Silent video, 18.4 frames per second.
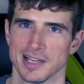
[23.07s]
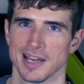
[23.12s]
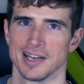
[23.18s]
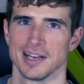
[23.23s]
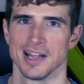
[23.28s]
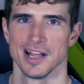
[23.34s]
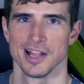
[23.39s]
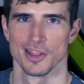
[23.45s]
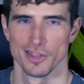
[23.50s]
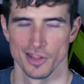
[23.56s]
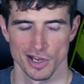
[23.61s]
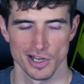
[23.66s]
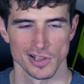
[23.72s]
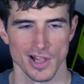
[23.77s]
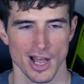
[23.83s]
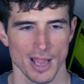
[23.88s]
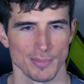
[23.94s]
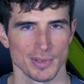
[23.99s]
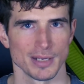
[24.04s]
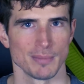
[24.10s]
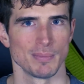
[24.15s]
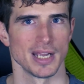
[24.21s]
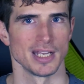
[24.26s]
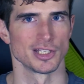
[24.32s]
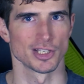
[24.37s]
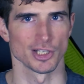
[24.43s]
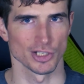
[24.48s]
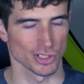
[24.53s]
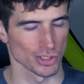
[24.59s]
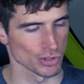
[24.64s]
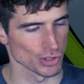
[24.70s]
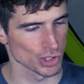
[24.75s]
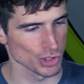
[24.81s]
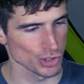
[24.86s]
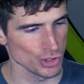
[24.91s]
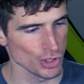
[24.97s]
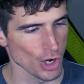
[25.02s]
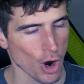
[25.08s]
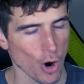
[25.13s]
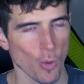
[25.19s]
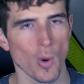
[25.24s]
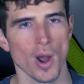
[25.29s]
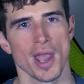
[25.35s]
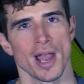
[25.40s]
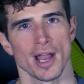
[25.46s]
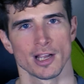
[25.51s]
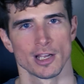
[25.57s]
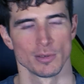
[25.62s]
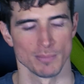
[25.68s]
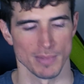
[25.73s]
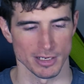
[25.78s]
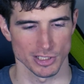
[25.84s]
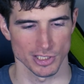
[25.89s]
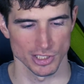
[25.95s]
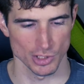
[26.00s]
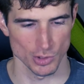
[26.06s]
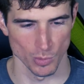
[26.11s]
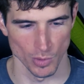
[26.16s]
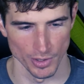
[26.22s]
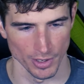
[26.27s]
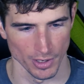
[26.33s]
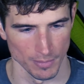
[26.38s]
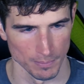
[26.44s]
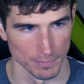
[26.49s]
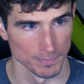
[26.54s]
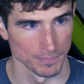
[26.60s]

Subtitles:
get the climbing basics. There's no way I could mess this one up.